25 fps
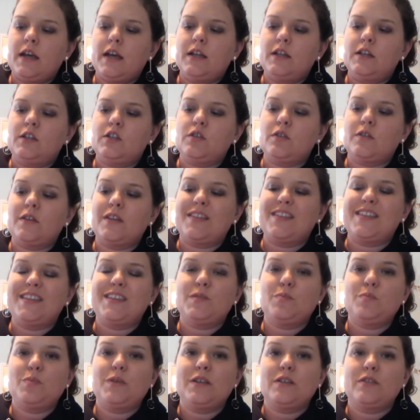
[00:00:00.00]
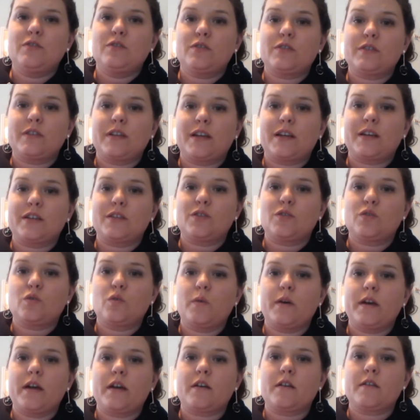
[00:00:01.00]
And so that this piece looks like a
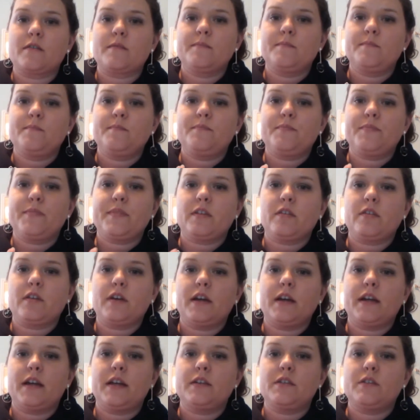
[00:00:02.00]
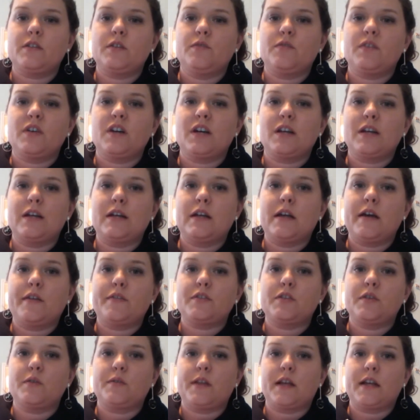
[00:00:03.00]
square, okay? So you've cut it enough
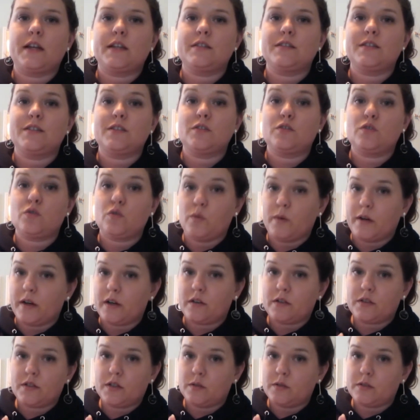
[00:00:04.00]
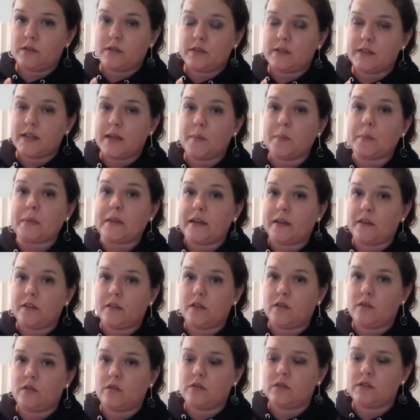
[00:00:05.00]
so that it's a square, so it's the same
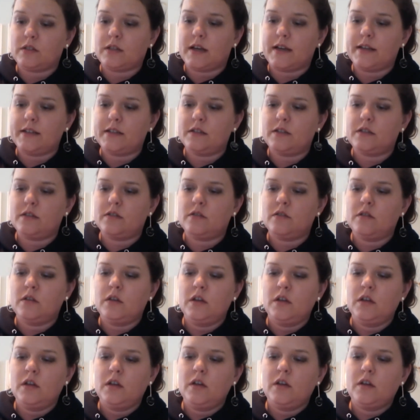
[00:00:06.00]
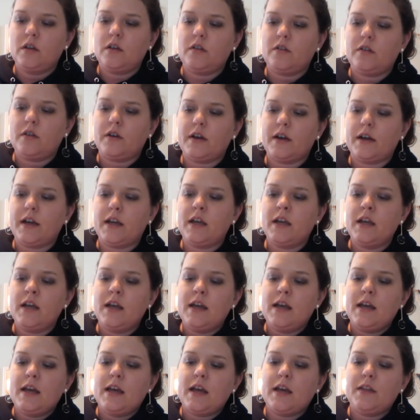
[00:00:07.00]
length on all sides, okay?
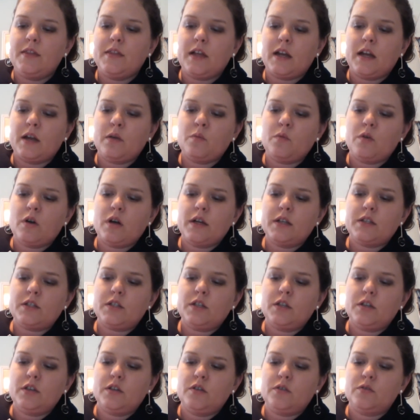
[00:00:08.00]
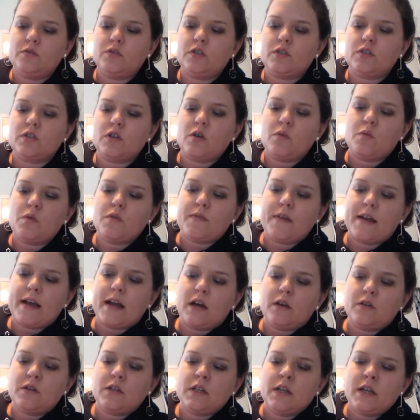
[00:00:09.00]
And then I want to just go
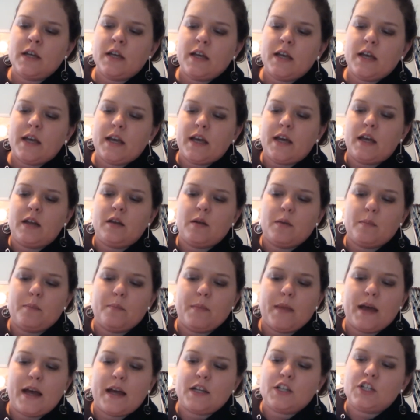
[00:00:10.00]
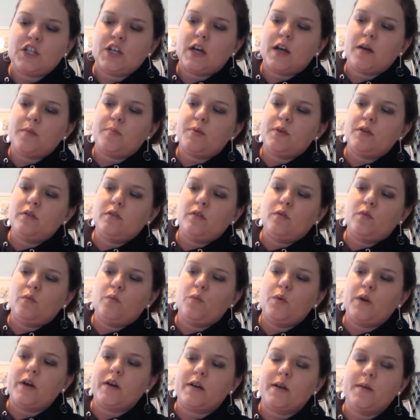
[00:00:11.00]
around and match up
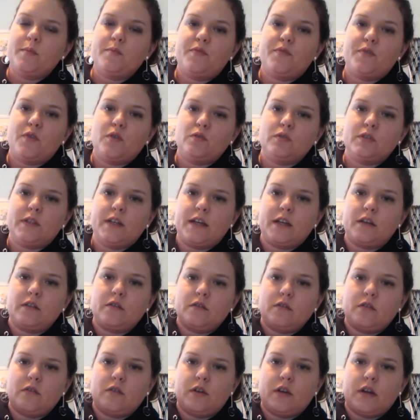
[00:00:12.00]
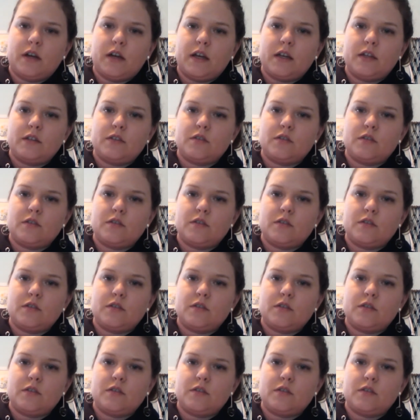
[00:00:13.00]
where I'm folding, okay?